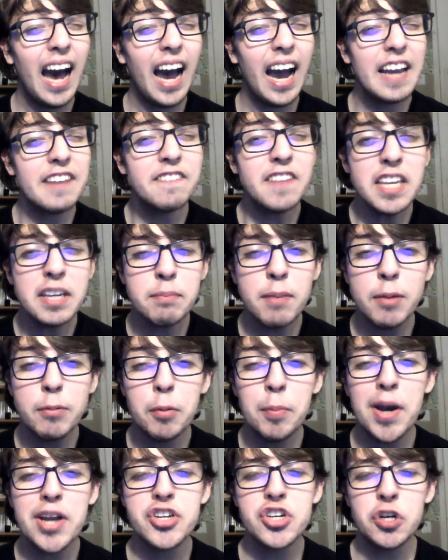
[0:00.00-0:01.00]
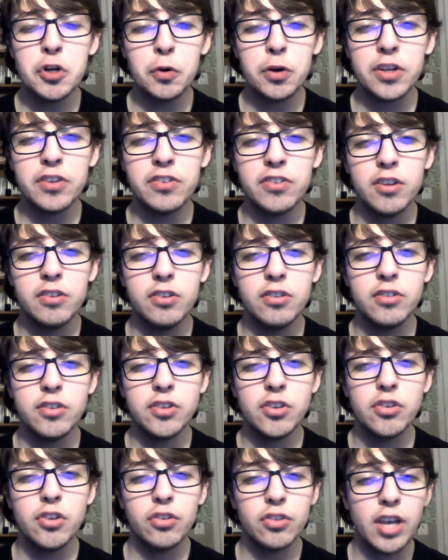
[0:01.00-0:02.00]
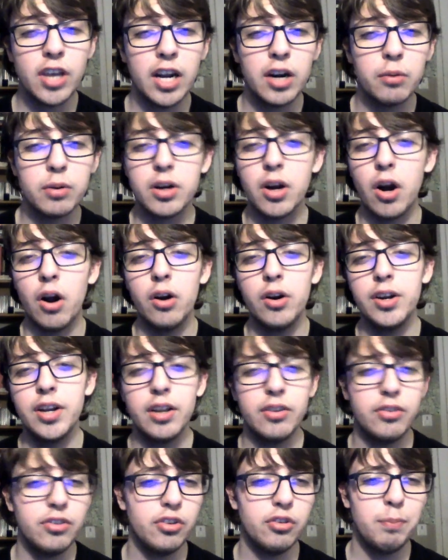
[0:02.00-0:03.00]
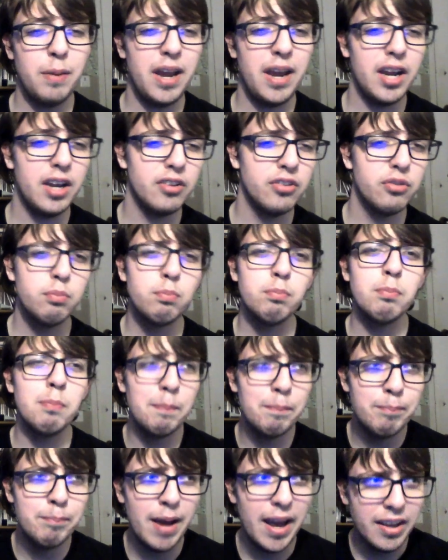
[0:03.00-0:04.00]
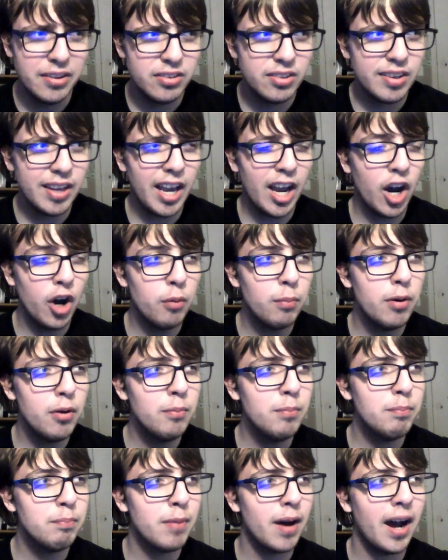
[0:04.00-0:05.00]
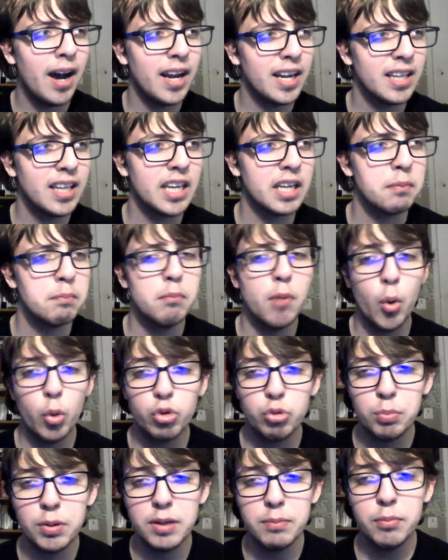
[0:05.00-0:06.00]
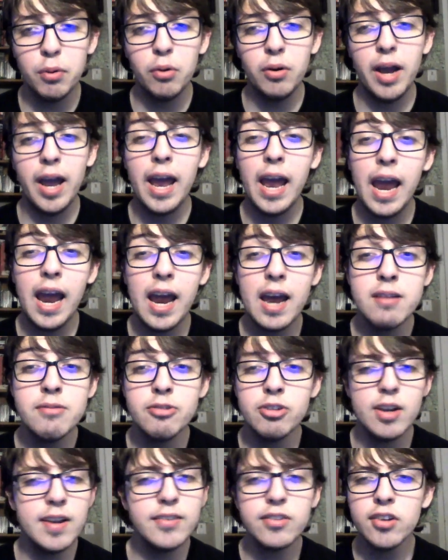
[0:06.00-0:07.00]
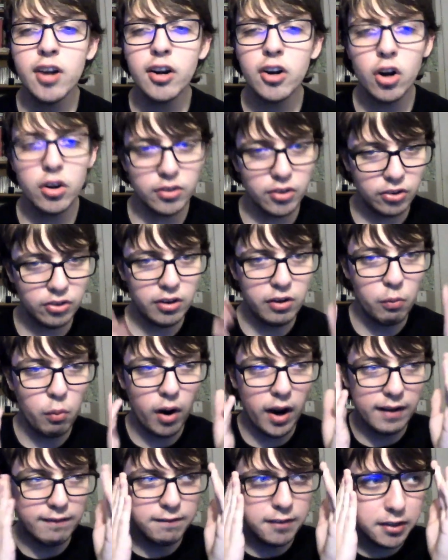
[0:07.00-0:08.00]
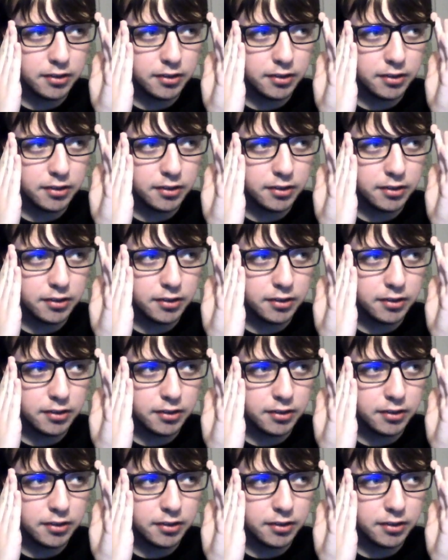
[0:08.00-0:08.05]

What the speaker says: I think maybe by general consensus, this is kind of regarded as this band's best album by like most people, and it's not hard to see why.